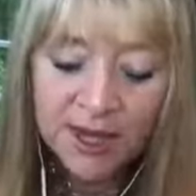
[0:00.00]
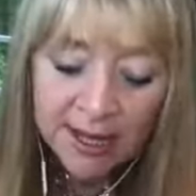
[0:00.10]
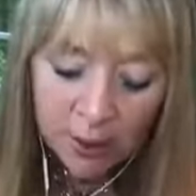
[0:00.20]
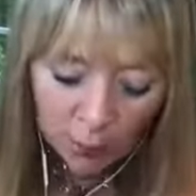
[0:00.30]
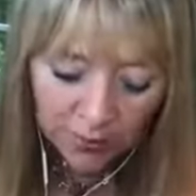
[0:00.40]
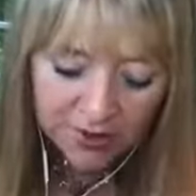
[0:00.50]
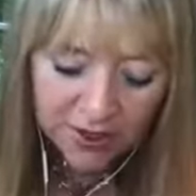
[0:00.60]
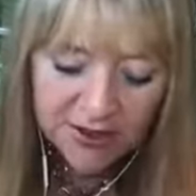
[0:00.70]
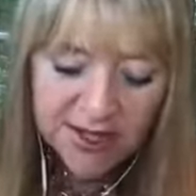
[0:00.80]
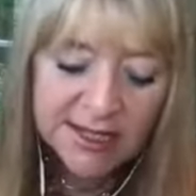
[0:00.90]
One of the
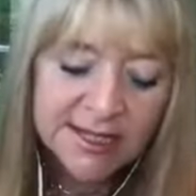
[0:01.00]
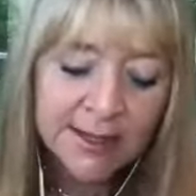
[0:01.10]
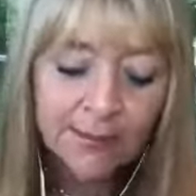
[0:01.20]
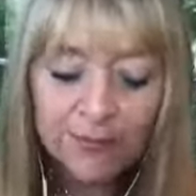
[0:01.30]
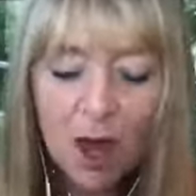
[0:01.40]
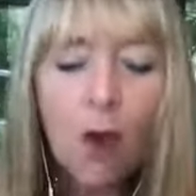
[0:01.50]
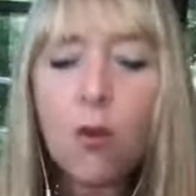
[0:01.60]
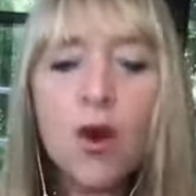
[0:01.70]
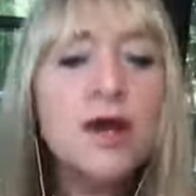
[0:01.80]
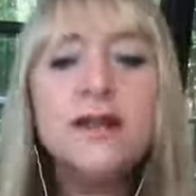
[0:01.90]
things that, a
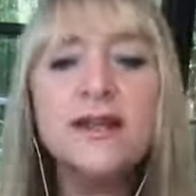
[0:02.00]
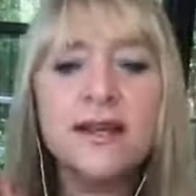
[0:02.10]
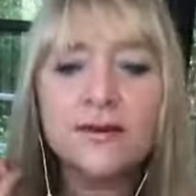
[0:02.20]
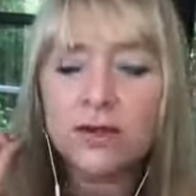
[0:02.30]
word that